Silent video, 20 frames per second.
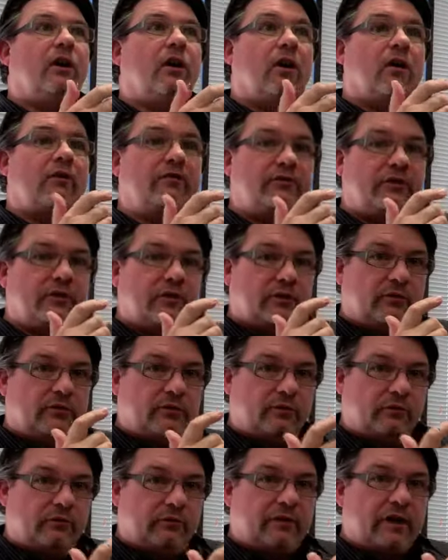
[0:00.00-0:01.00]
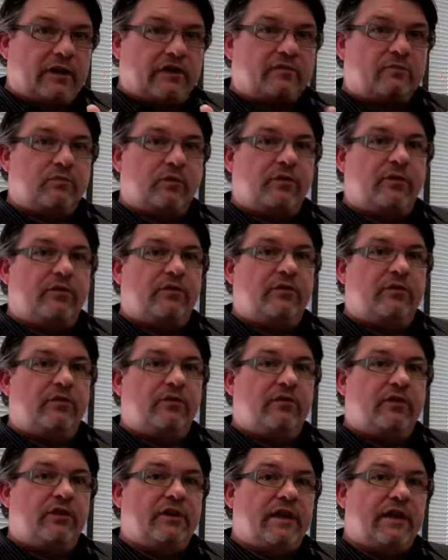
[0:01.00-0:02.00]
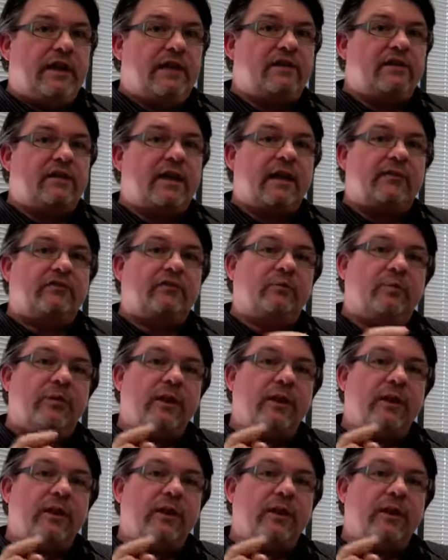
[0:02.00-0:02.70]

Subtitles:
often faced with the need to have to